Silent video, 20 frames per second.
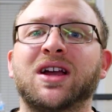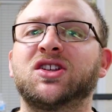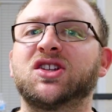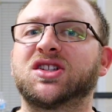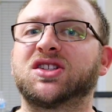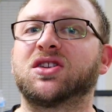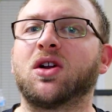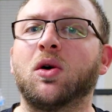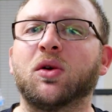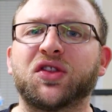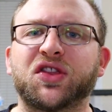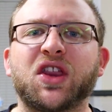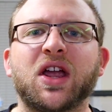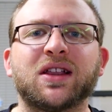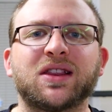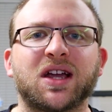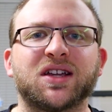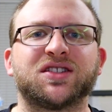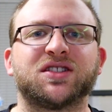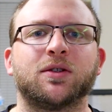I just don't
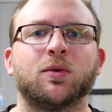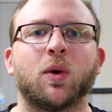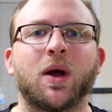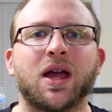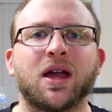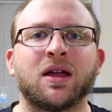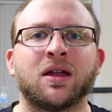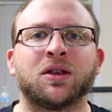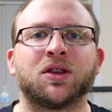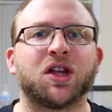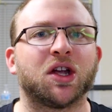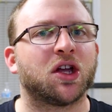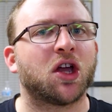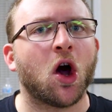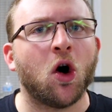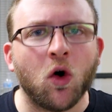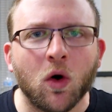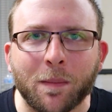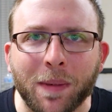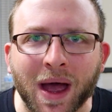think that's the way to
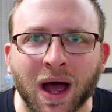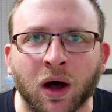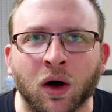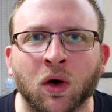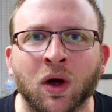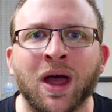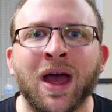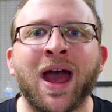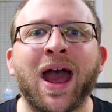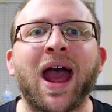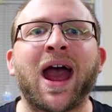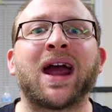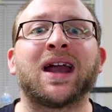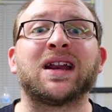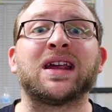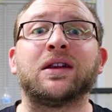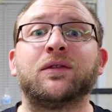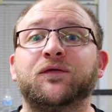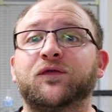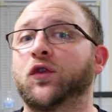go about
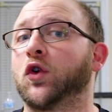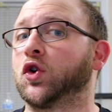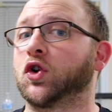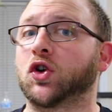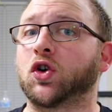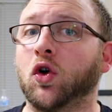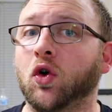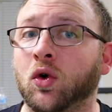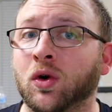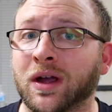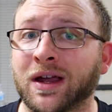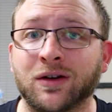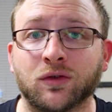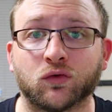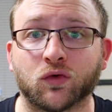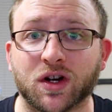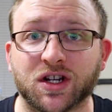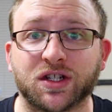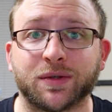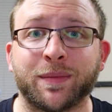adding vertical
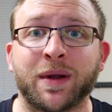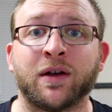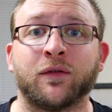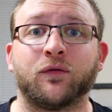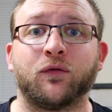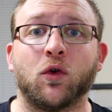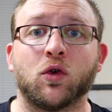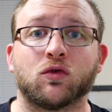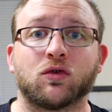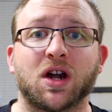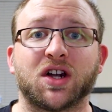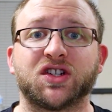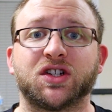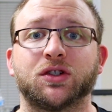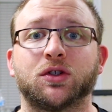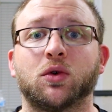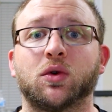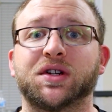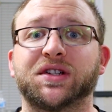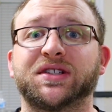enrichment for
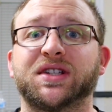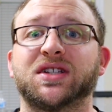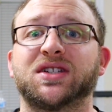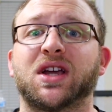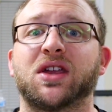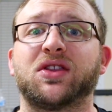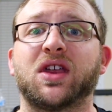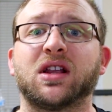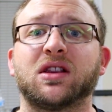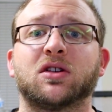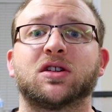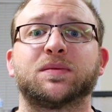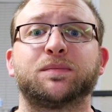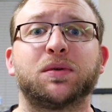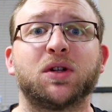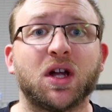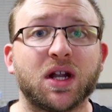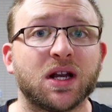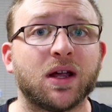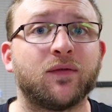Russian tortoises. I think there's
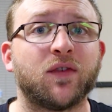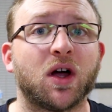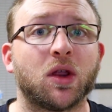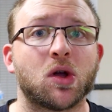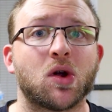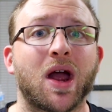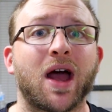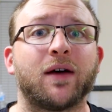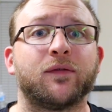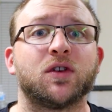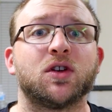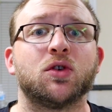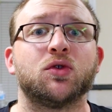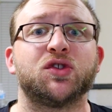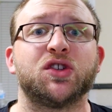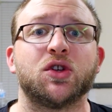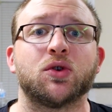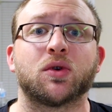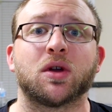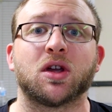plenty of other
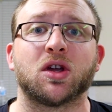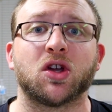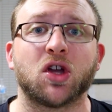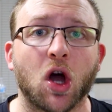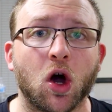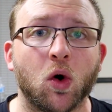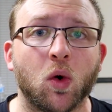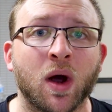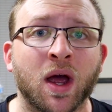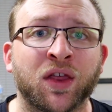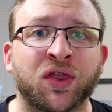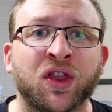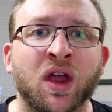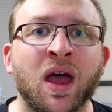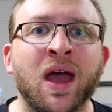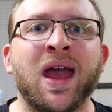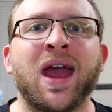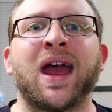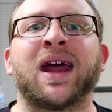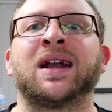avenues you can go with,
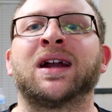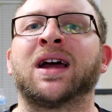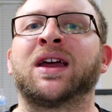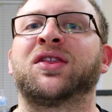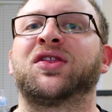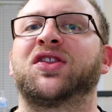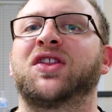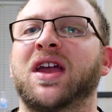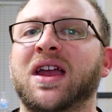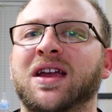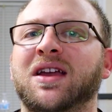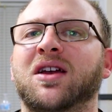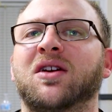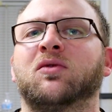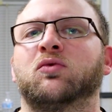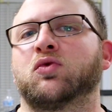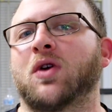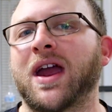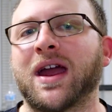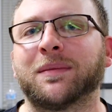and I
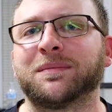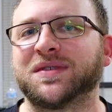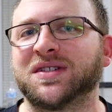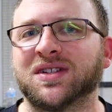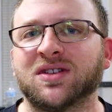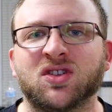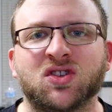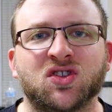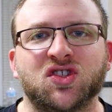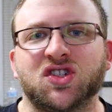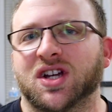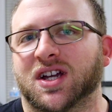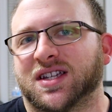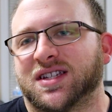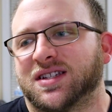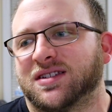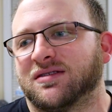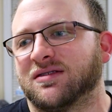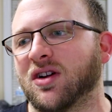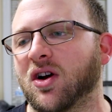think ramps
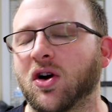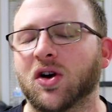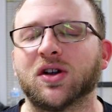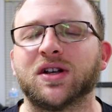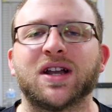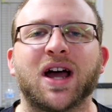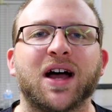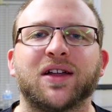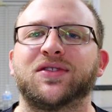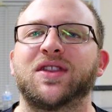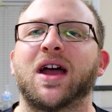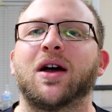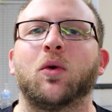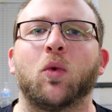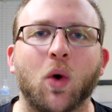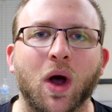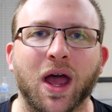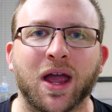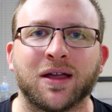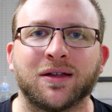just are not that
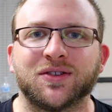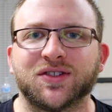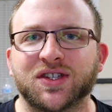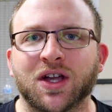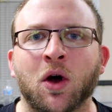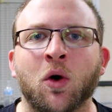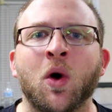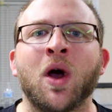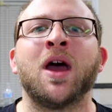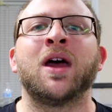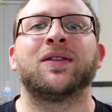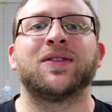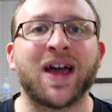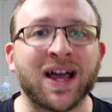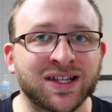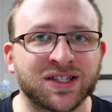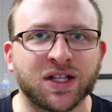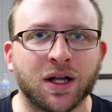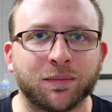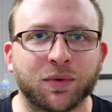way. So
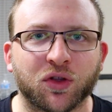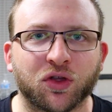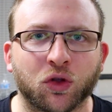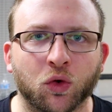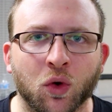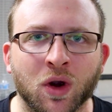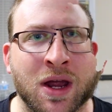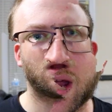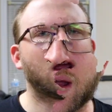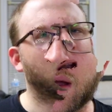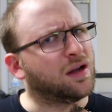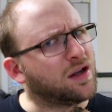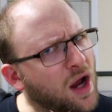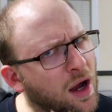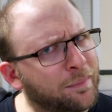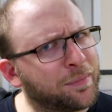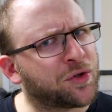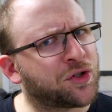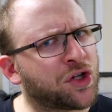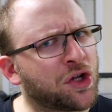that's number 3.
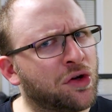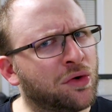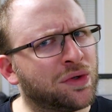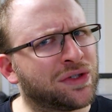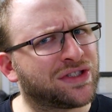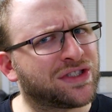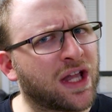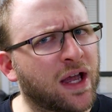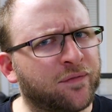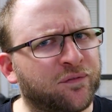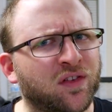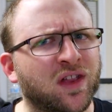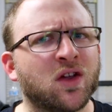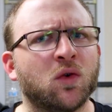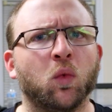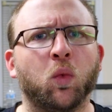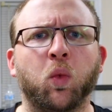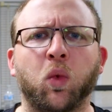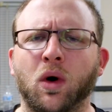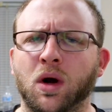Number 2 is
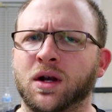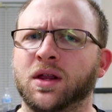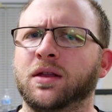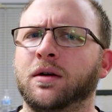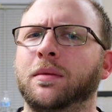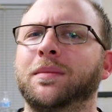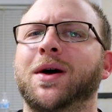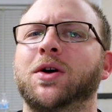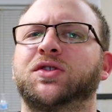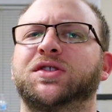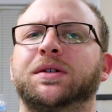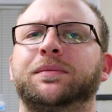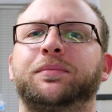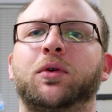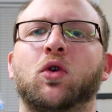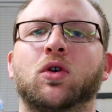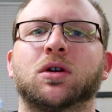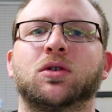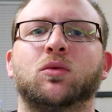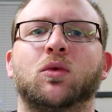definitely one of the most
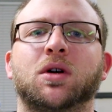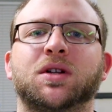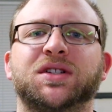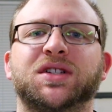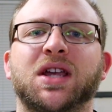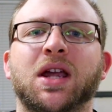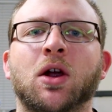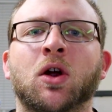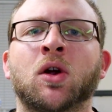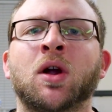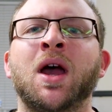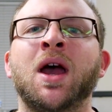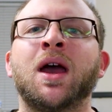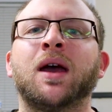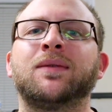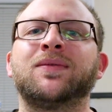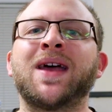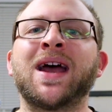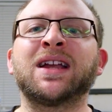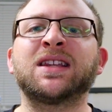important ones here,
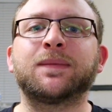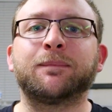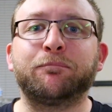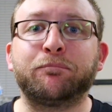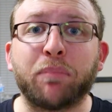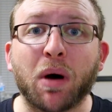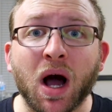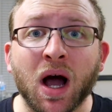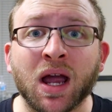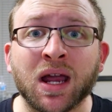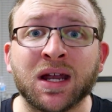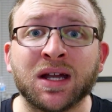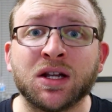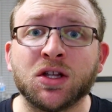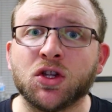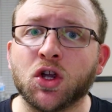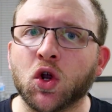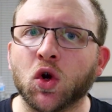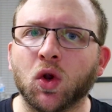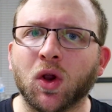and that's buying
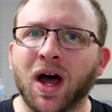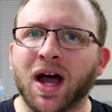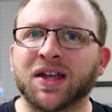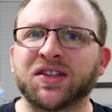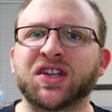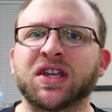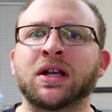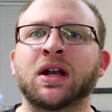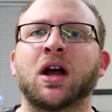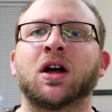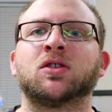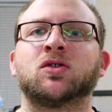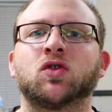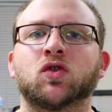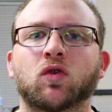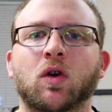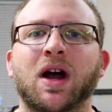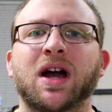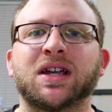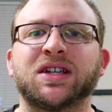and utilizing a
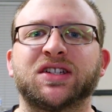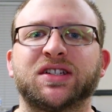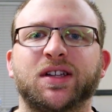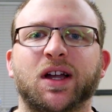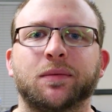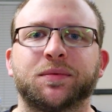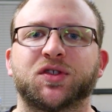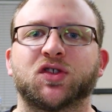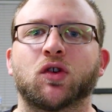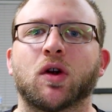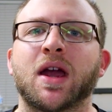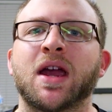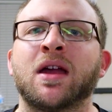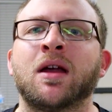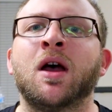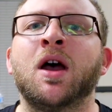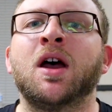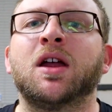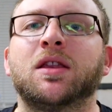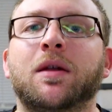dry
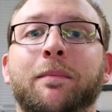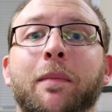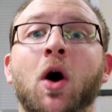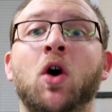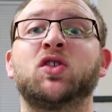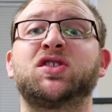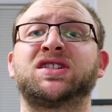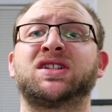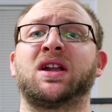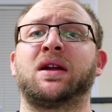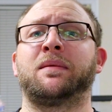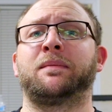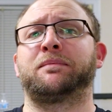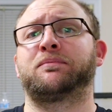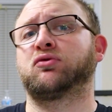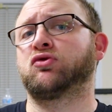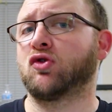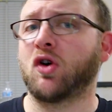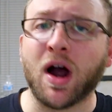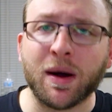substrate. The most
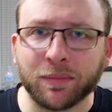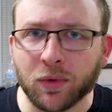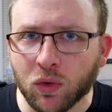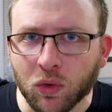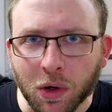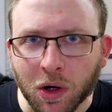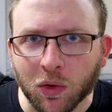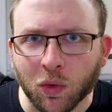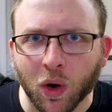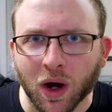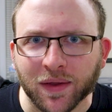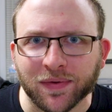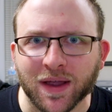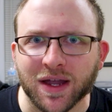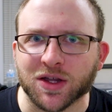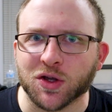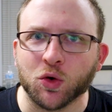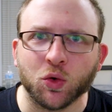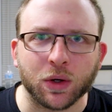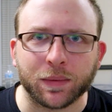probable one
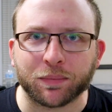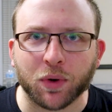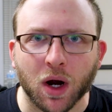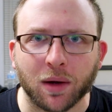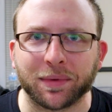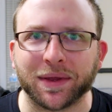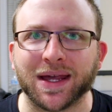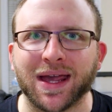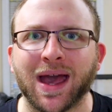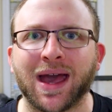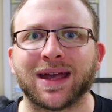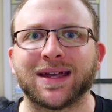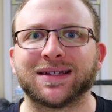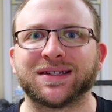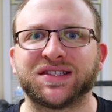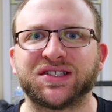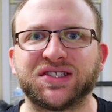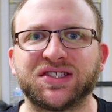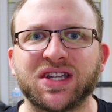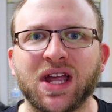that you would probably get
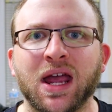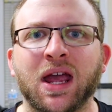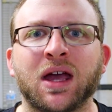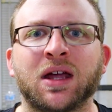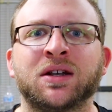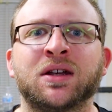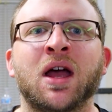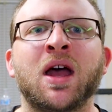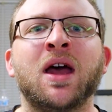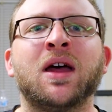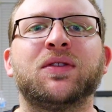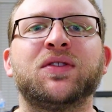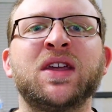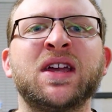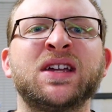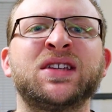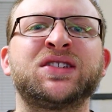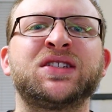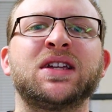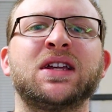is sand.
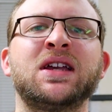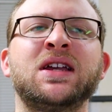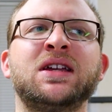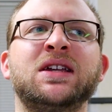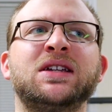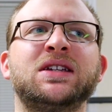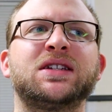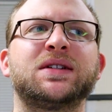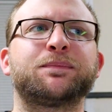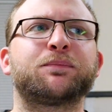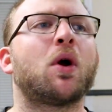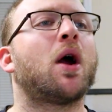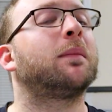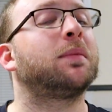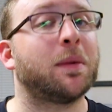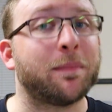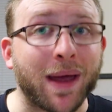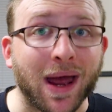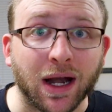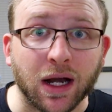This is
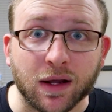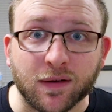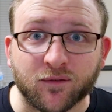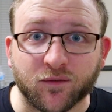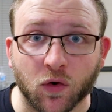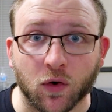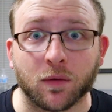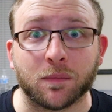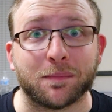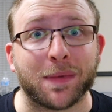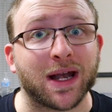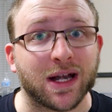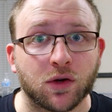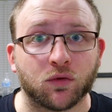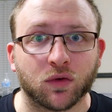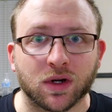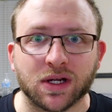problematic for many